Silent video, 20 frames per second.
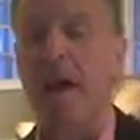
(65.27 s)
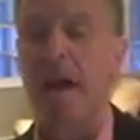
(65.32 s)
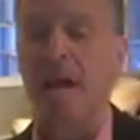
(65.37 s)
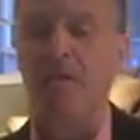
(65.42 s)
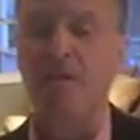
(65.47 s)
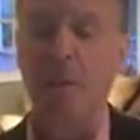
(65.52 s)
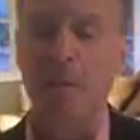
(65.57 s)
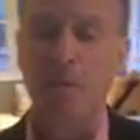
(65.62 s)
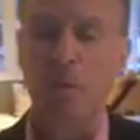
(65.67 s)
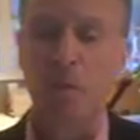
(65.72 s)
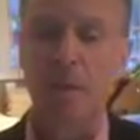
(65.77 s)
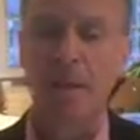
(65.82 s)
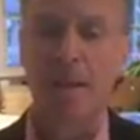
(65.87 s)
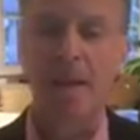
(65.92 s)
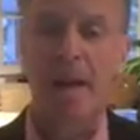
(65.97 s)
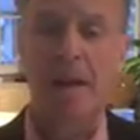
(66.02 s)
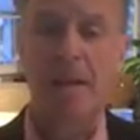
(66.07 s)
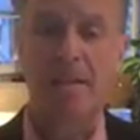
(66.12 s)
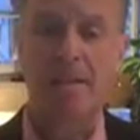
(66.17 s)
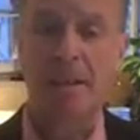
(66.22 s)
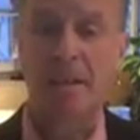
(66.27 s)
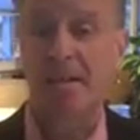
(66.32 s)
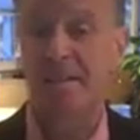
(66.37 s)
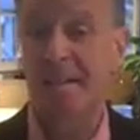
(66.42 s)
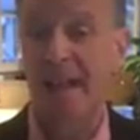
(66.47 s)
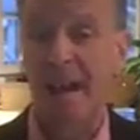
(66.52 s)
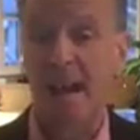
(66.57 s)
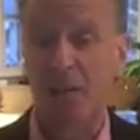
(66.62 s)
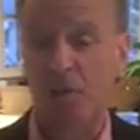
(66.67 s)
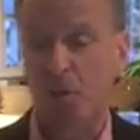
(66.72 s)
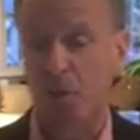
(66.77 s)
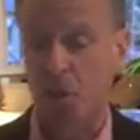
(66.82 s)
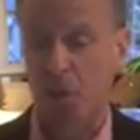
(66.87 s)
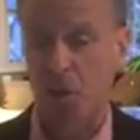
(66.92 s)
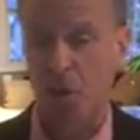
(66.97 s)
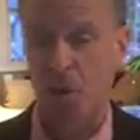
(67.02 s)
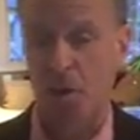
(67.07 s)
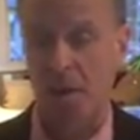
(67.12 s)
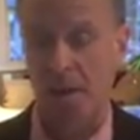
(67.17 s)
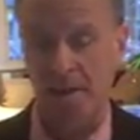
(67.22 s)
and if I'm looking at, say, a tax
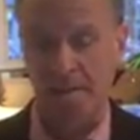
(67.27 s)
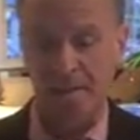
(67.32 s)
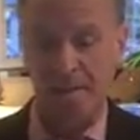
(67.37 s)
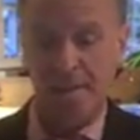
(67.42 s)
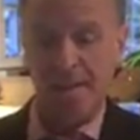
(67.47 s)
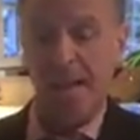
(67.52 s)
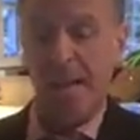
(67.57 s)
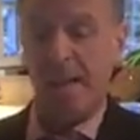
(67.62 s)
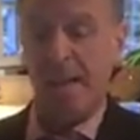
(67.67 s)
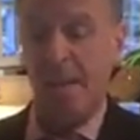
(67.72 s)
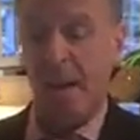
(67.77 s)
return and I see